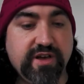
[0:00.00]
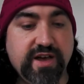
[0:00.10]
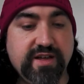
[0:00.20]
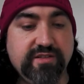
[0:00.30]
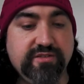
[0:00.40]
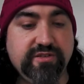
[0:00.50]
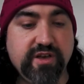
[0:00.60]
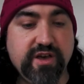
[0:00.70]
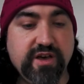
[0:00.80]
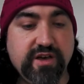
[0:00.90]
and
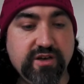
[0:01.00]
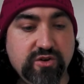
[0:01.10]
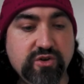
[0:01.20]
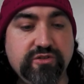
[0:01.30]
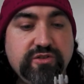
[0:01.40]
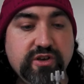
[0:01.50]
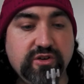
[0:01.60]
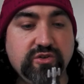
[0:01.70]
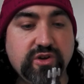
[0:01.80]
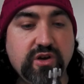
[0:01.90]
a
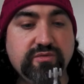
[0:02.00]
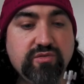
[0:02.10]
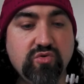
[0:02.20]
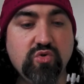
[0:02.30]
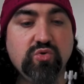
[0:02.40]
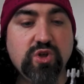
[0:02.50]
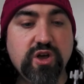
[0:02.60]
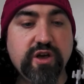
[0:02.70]
good overall